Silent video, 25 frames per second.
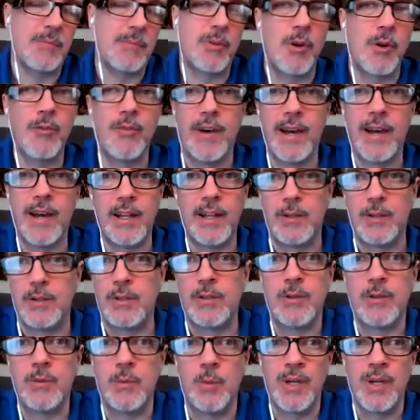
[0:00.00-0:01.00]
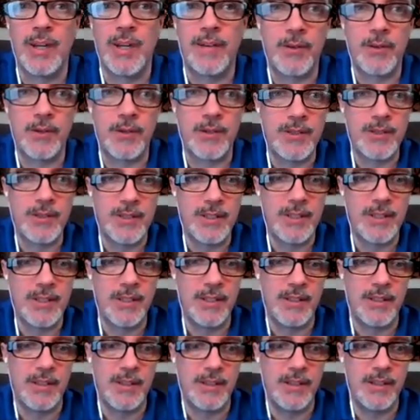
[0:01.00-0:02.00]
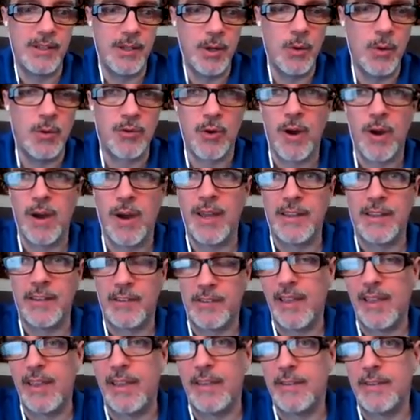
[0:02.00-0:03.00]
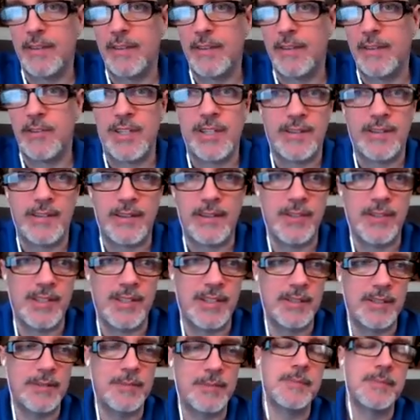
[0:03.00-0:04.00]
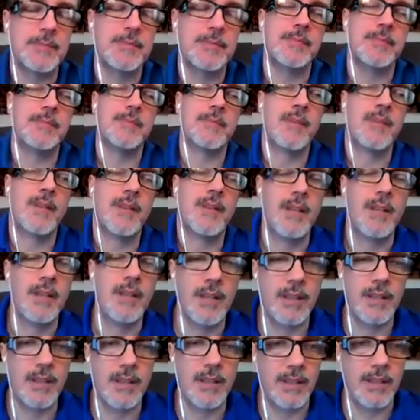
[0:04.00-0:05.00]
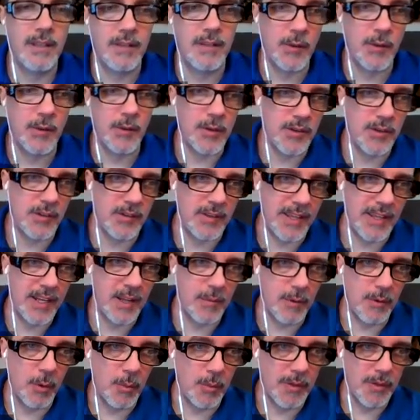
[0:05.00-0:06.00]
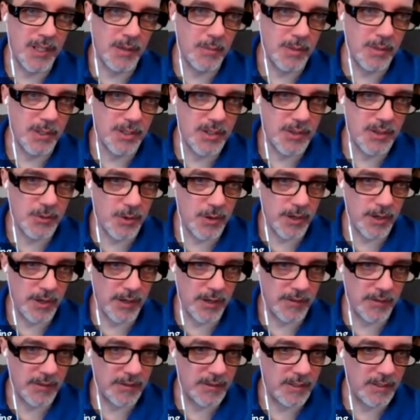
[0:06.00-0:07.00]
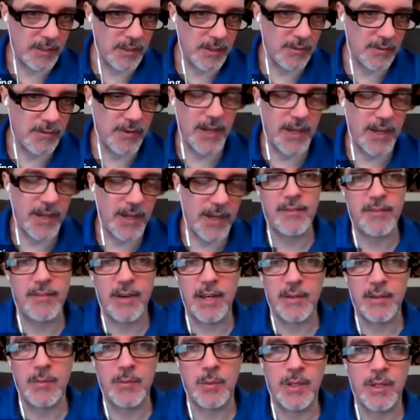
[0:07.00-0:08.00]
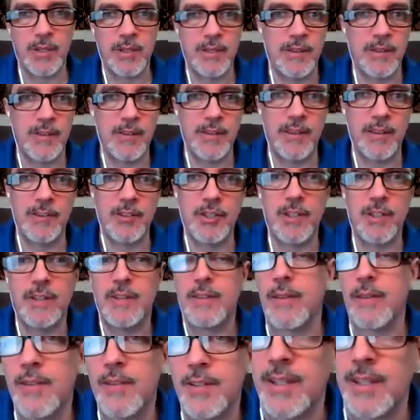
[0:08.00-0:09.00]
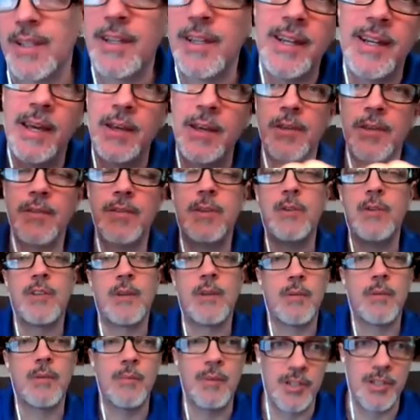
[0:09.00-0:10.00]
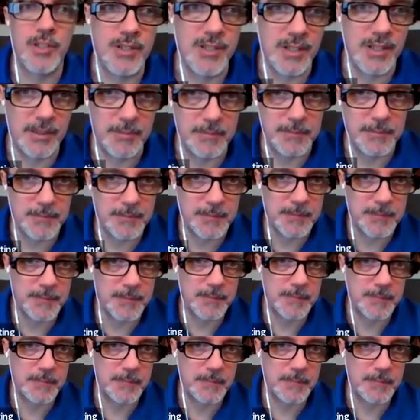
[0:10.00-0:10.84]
plan and profile or whatever. No drawing says sheet 17. So you just end up opening a bunch of drawings until you finally find one that says sheet 17, and now you've used up a bunch of time.